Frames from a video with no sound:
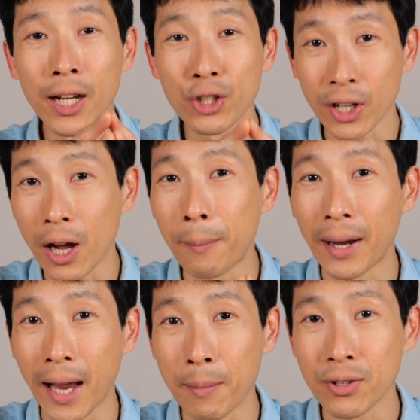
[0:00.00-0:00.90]
check out
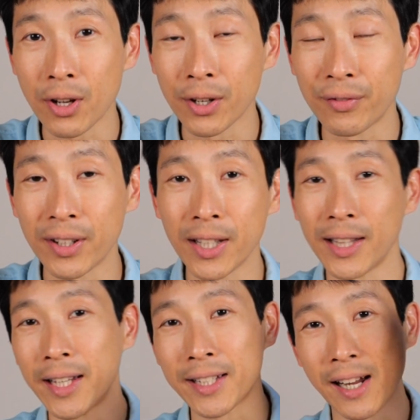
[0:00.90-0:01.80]
my Amazon affiliate
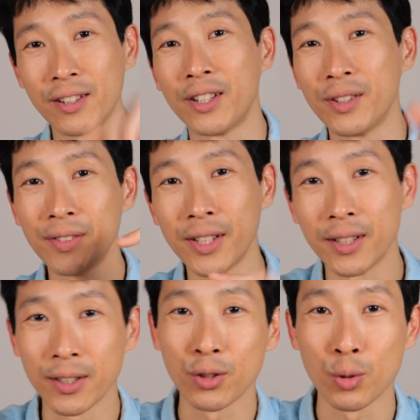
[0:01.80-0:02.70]
link down in the video
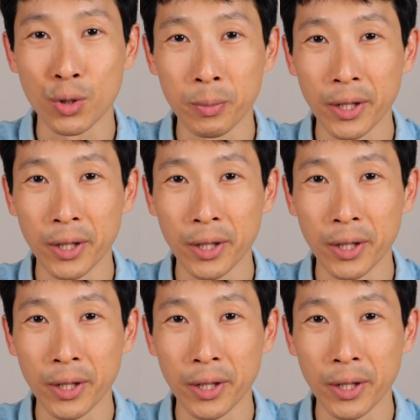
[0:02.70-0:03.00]
description